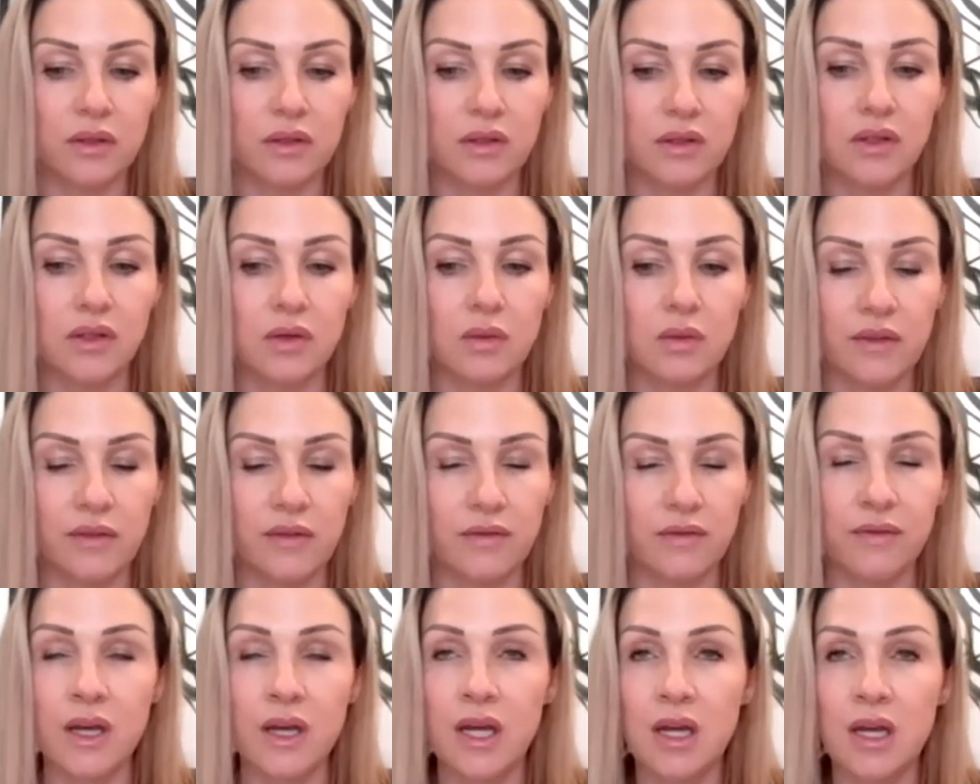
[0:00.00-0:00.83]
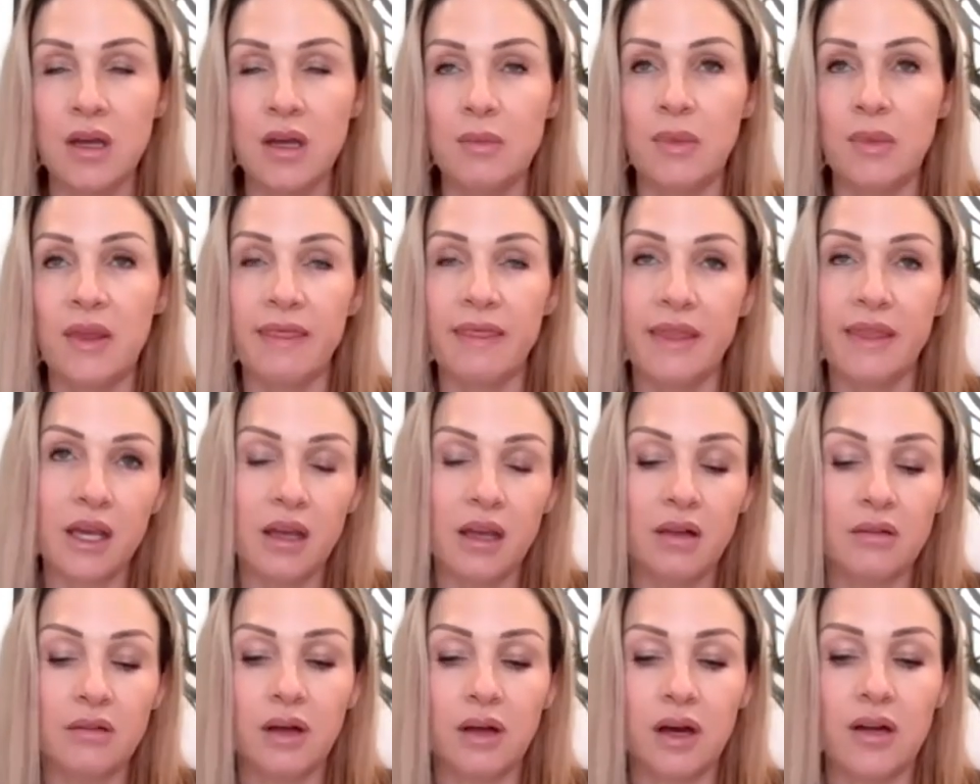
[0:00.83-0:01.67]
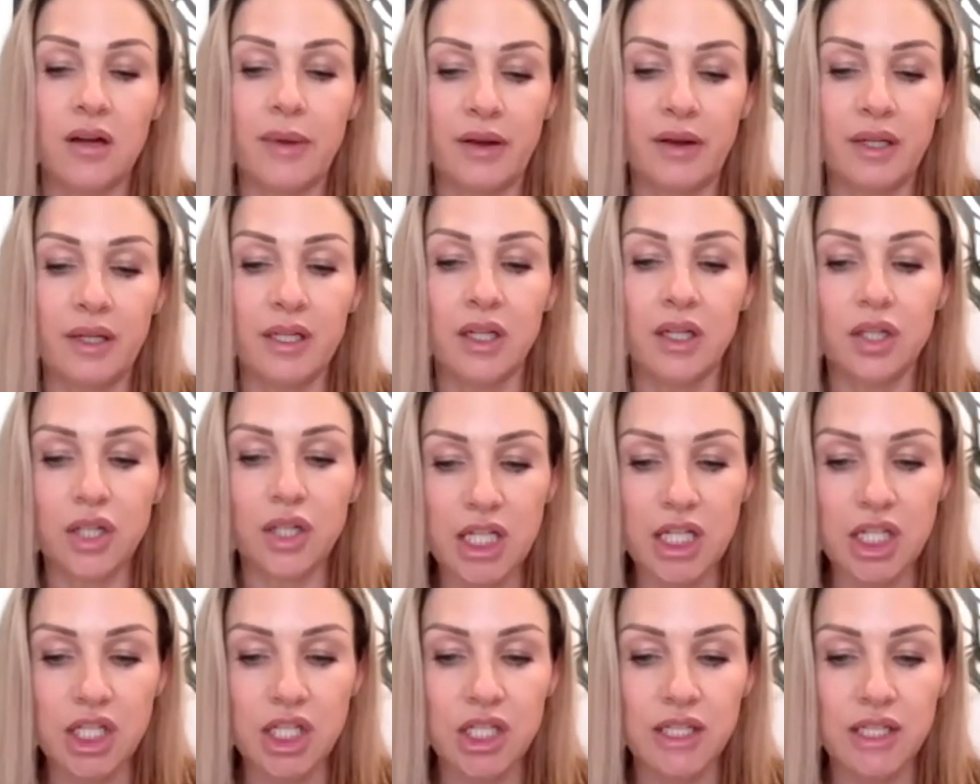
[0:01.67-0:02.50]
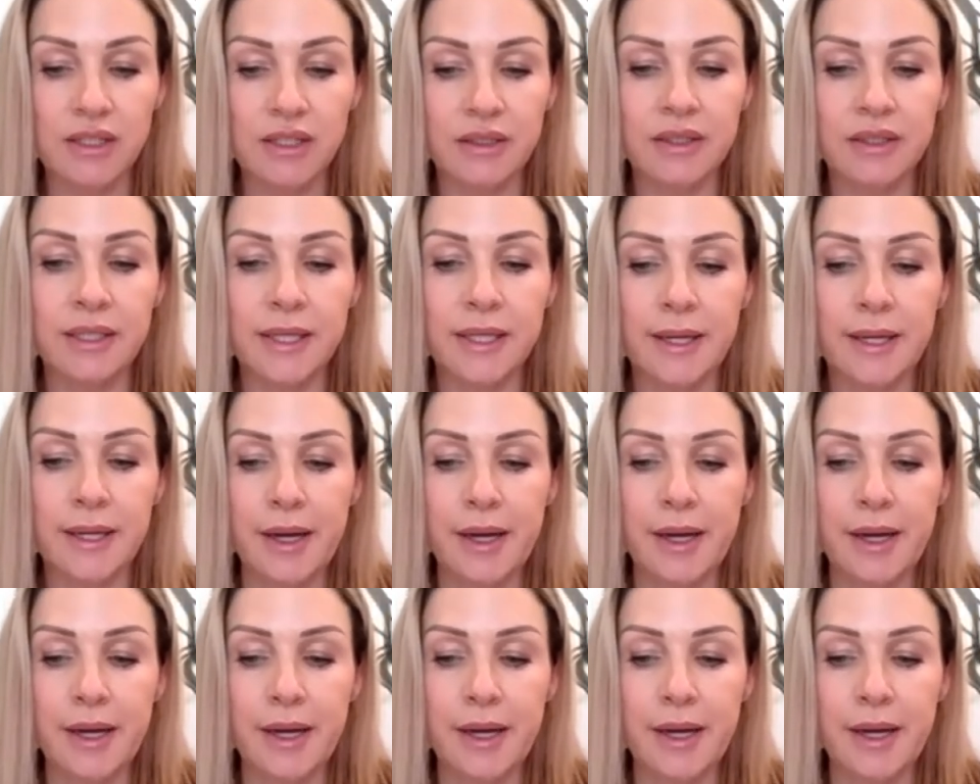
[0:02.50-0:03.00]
And so we've been thinking a lot about integration,